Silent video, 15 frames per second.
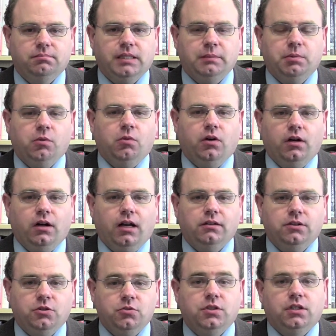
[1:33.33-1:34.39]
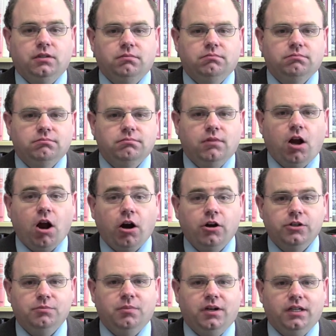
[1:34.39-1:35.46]
people were using
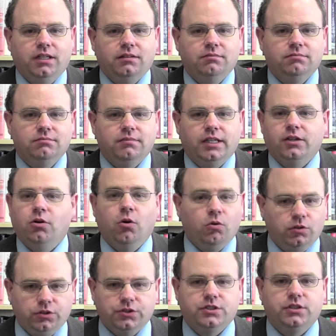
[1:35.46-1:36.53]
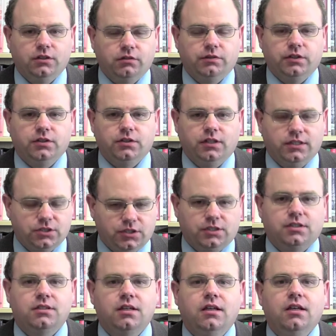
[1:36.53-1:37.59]
hard money like gold or silver. So let's
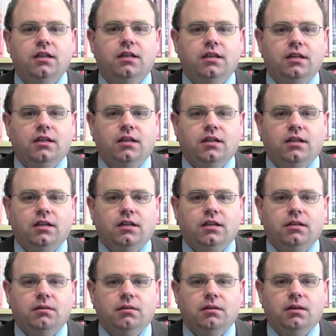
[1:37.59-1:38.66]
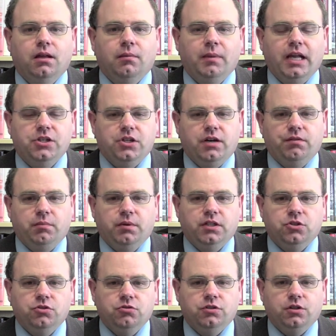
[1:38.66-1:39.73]
just imagine
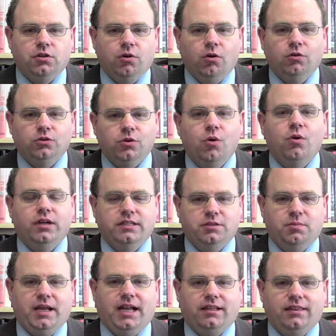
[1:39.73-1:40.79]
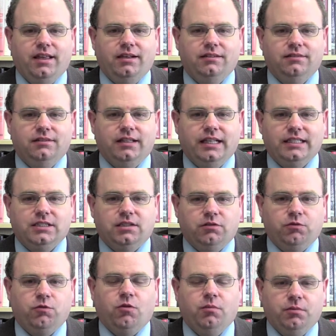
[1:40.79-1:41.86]
everybody's using gold coins back then, and that's the
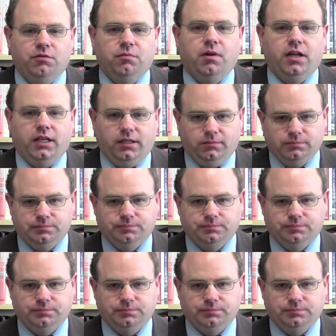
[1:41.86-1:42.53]
form of money.